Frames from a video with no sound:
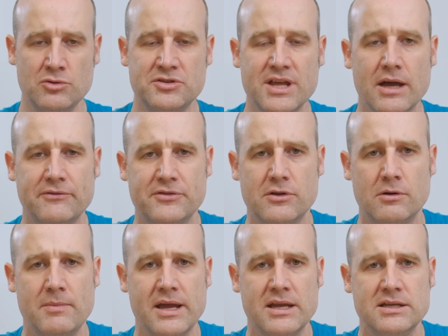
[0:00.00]
use that for the
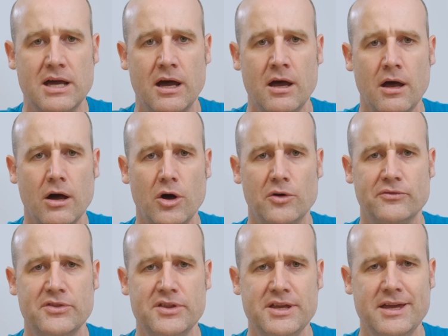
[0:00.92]
remainder
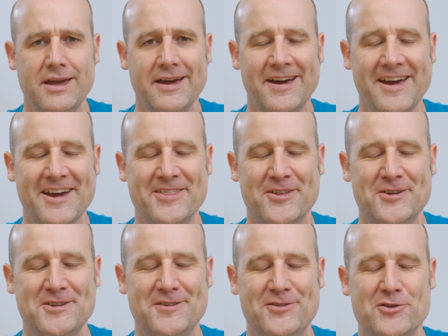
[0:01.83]
of the year. And
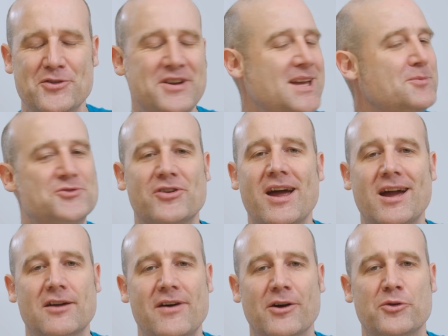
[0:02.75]
those of you who keep
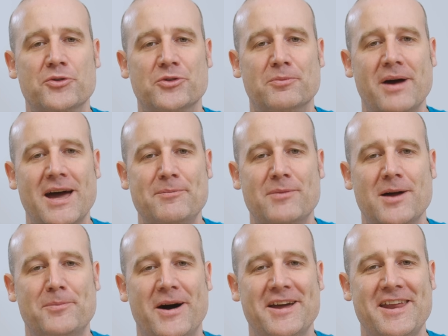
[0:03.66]
track of how good or bad my
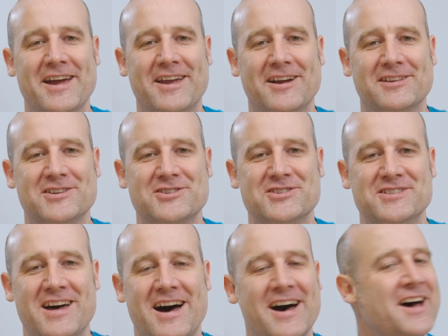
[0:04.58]
Pi Day calculations
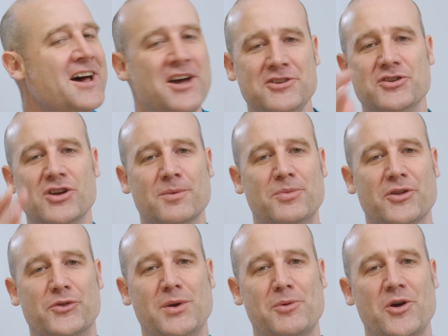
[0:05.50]
are, you can put
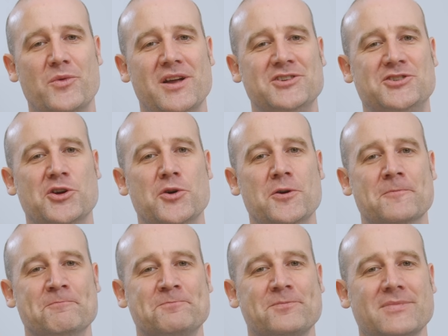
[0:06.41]

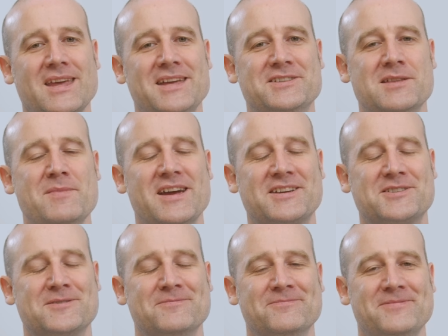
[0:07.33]
3.12 into the
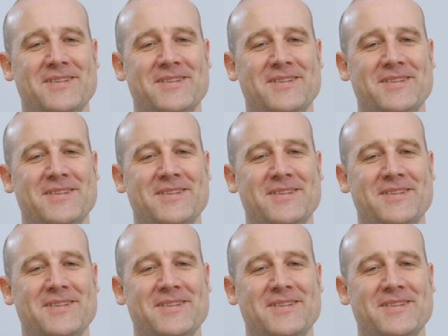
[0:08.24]
mix.